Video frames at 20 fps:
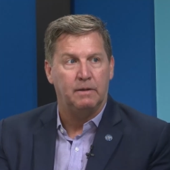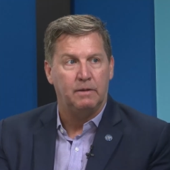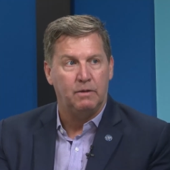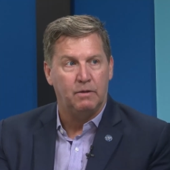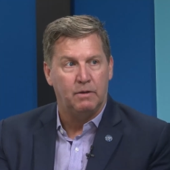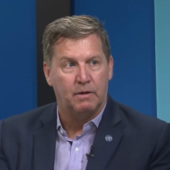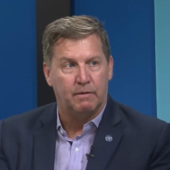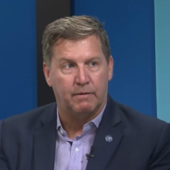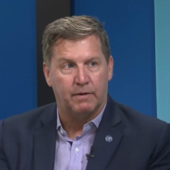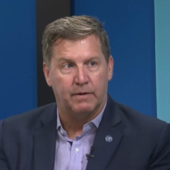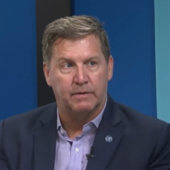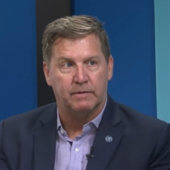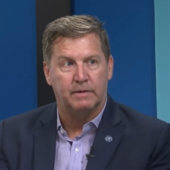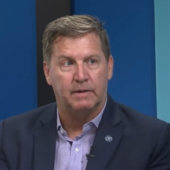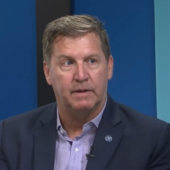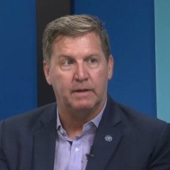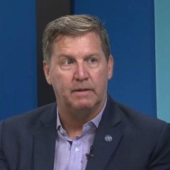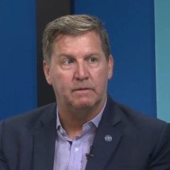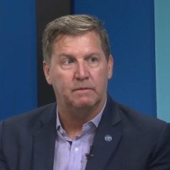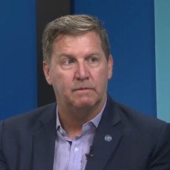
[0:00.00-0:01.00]

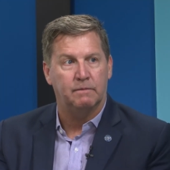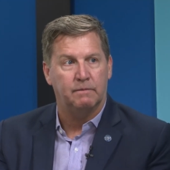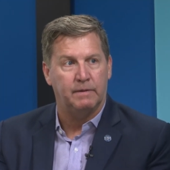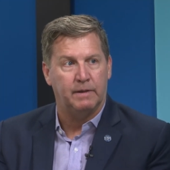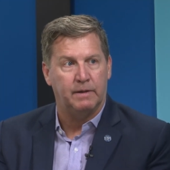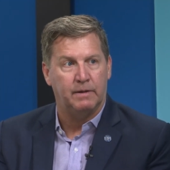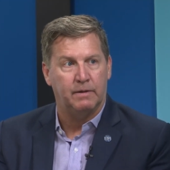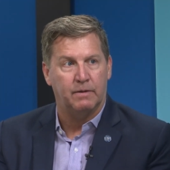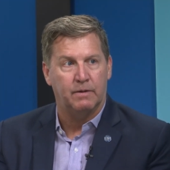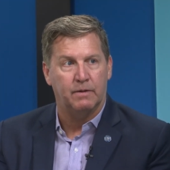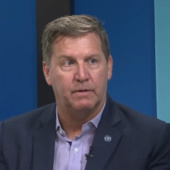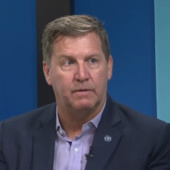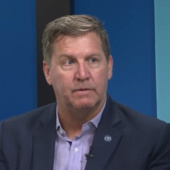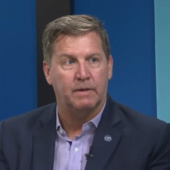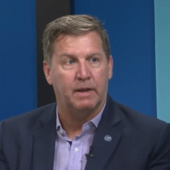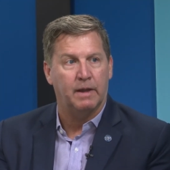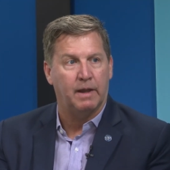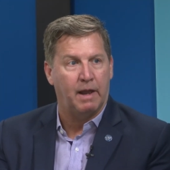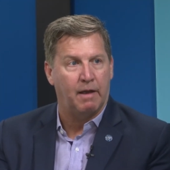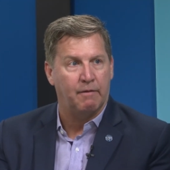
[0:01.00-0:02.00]
universities,
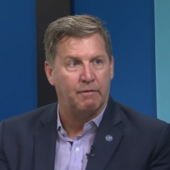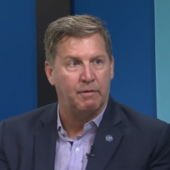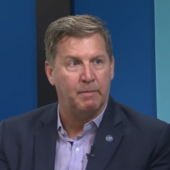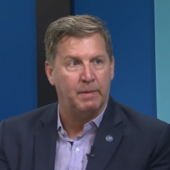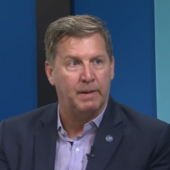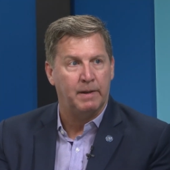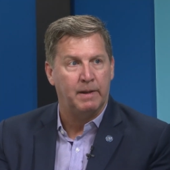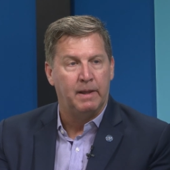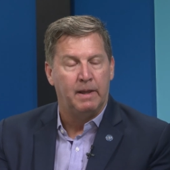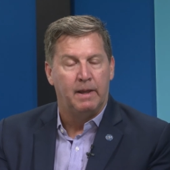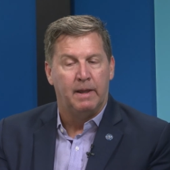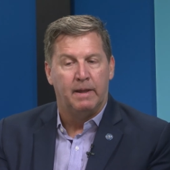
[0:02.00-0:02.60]
vendors, and government